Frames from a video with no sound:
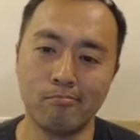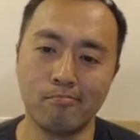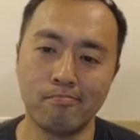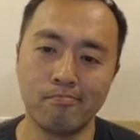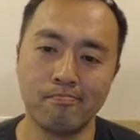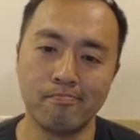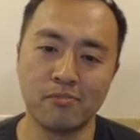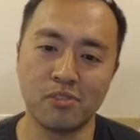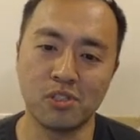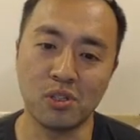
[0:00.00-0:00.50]

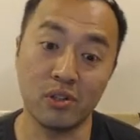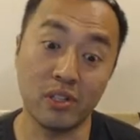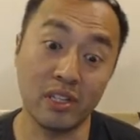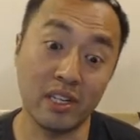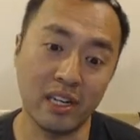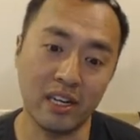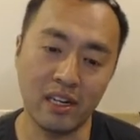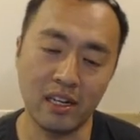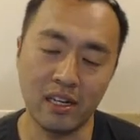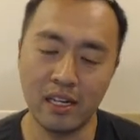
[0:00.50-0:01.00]
So
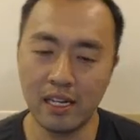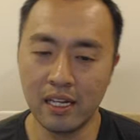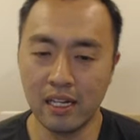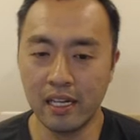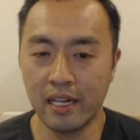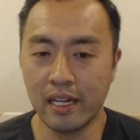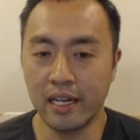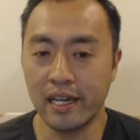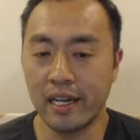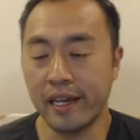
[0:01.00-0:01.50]
yeah,
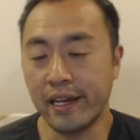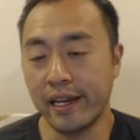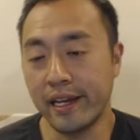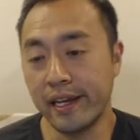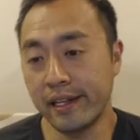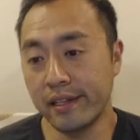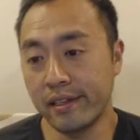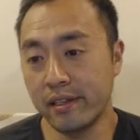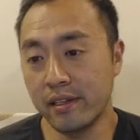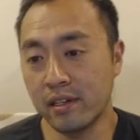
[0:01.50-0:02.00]

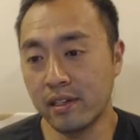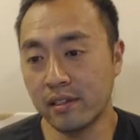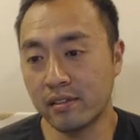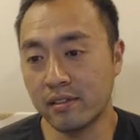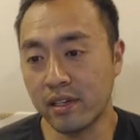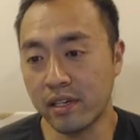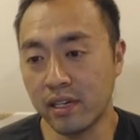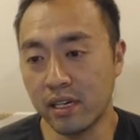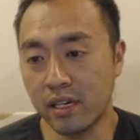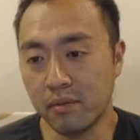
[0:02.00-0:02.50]
and
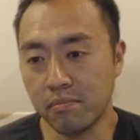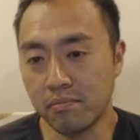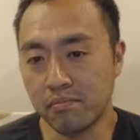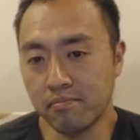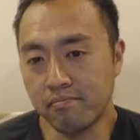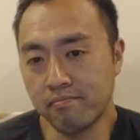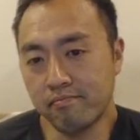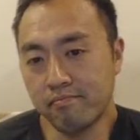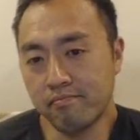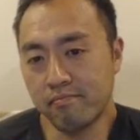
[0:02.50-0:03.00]
suck it up.
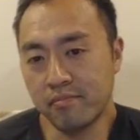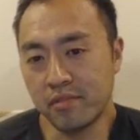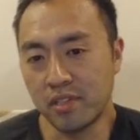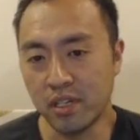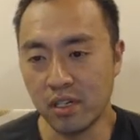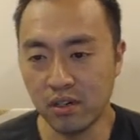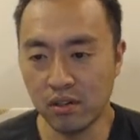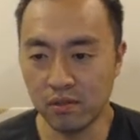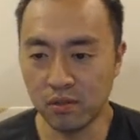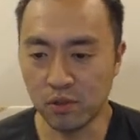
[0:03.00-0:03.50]

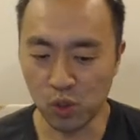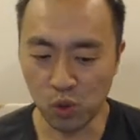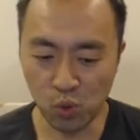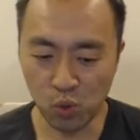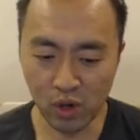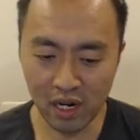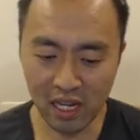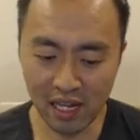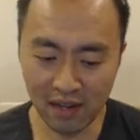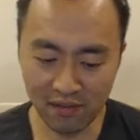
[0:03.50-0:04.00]
You
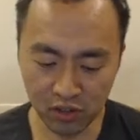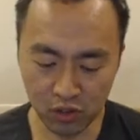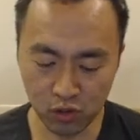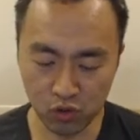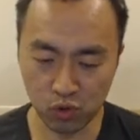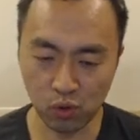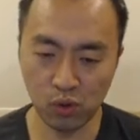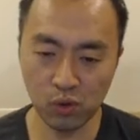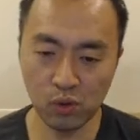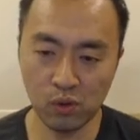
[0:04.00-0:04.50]
want to have
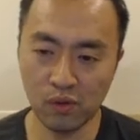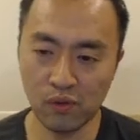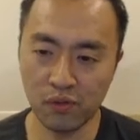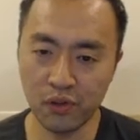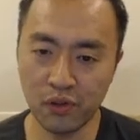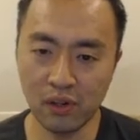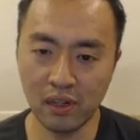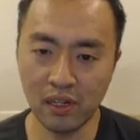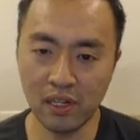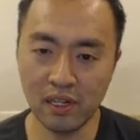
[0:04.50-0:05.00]
control over
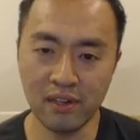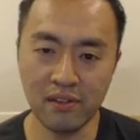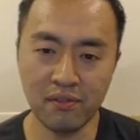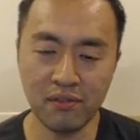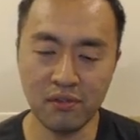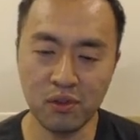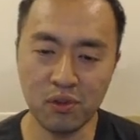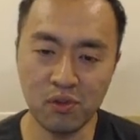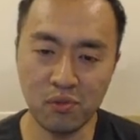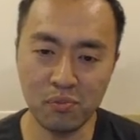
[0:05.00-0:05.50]
your life,
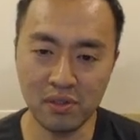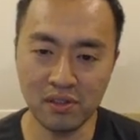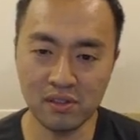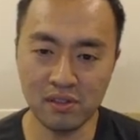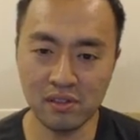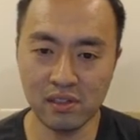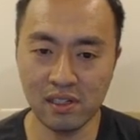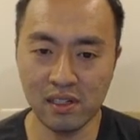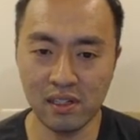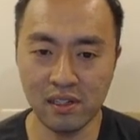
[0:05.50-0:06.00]
your
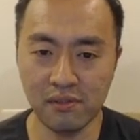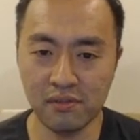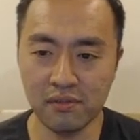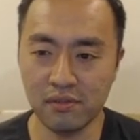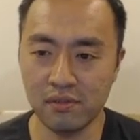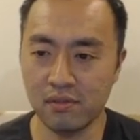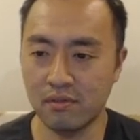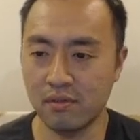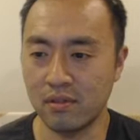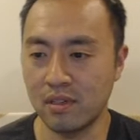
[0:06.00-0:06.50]
business life.
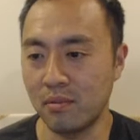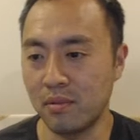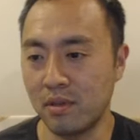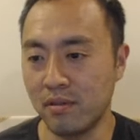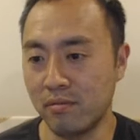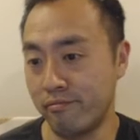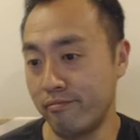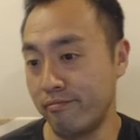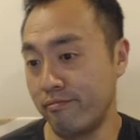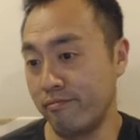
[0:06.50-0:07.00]
I mean,
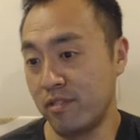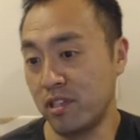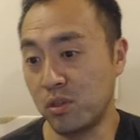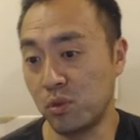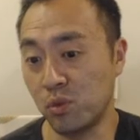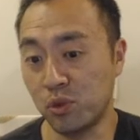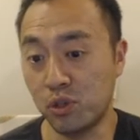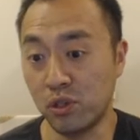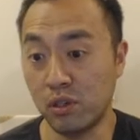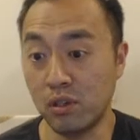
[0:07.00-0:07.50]
this is
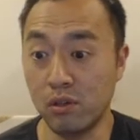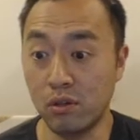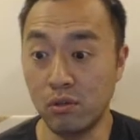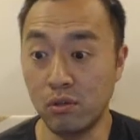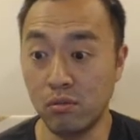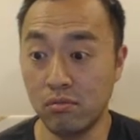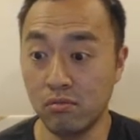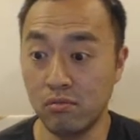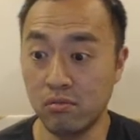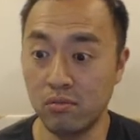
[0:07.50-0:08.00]
what you got to do,
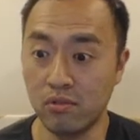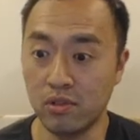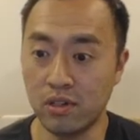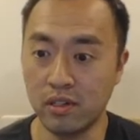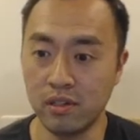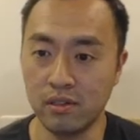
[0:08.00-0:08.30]
right?